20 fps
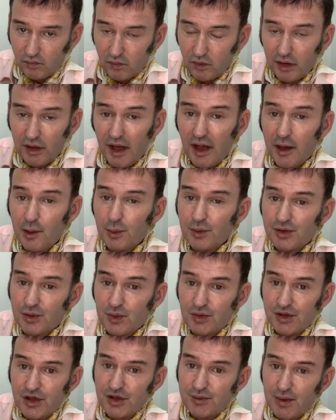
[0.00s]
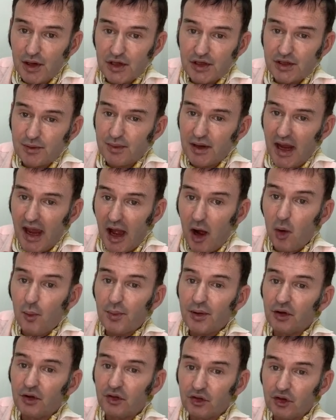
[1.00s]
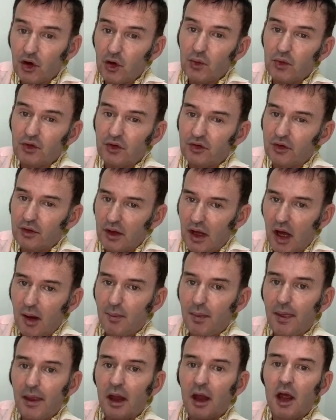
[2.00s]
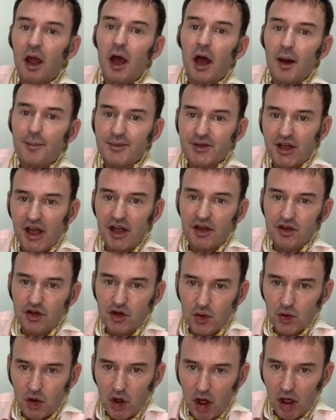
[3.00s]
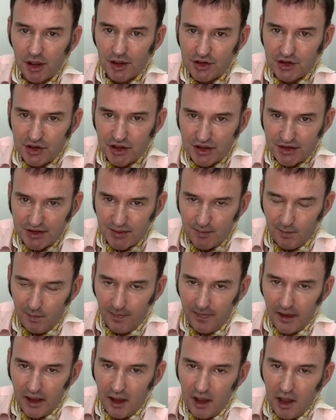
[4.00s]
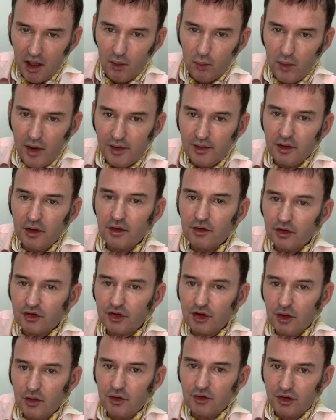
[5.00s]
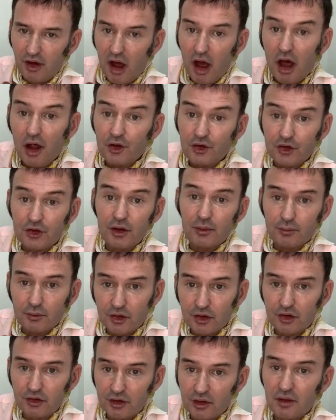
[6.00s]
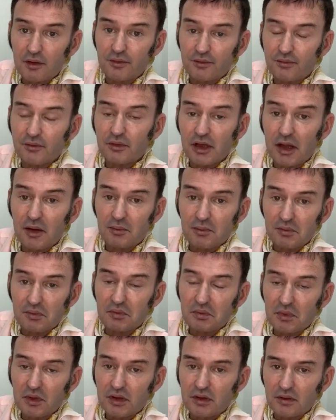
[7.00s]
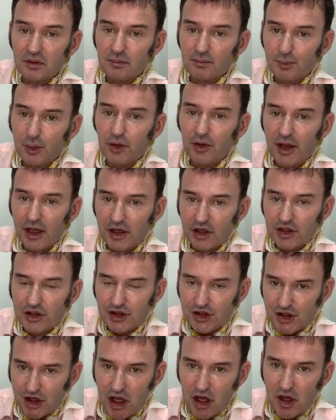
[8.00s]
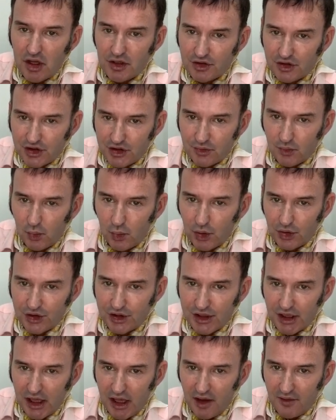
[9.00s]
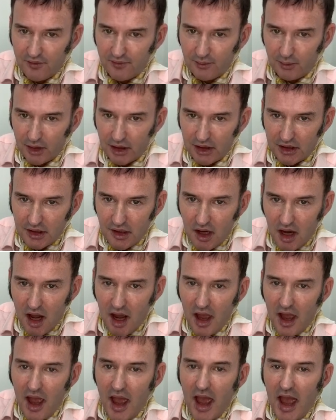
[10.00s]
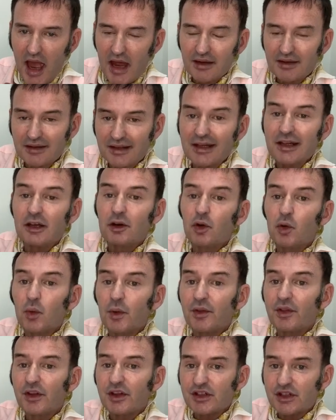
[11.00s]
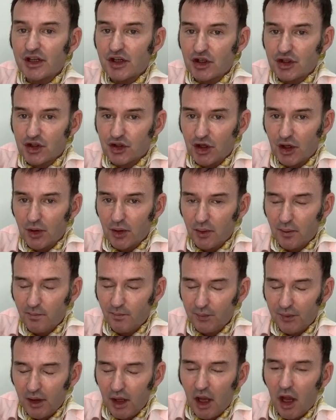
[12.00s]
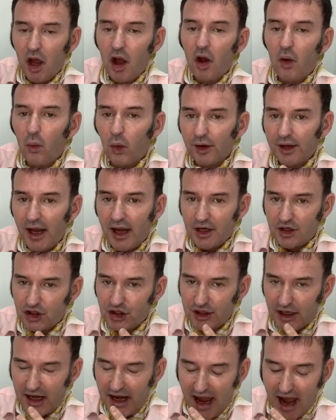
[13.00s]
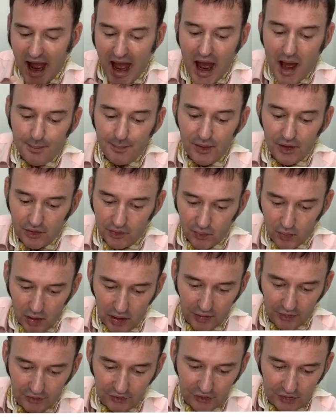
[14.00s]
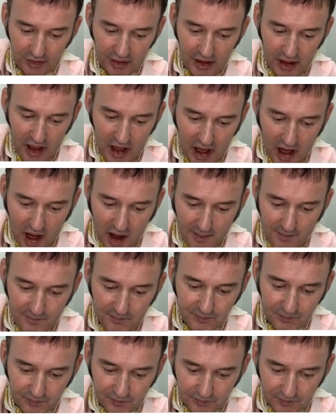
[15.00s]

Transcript: Yet he was also supposed to be helping students um, obtain new colleges when the students asked him to sort of like put their concerns towards the government and deal with this issue, what actually happened was um,